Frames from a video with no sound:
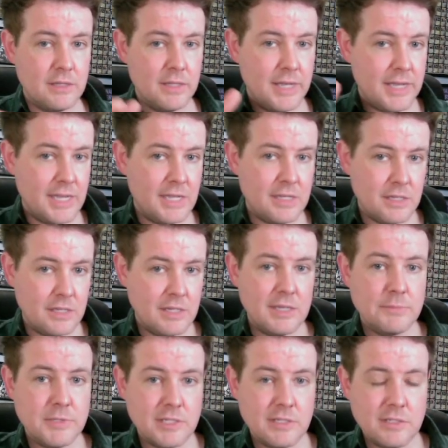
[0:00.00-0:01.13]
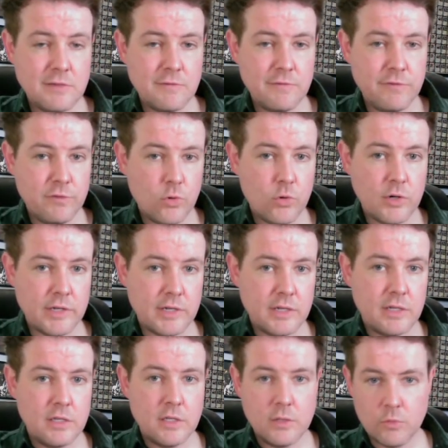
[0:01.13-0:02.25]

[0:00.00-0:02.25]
like Gibsonton, Florida,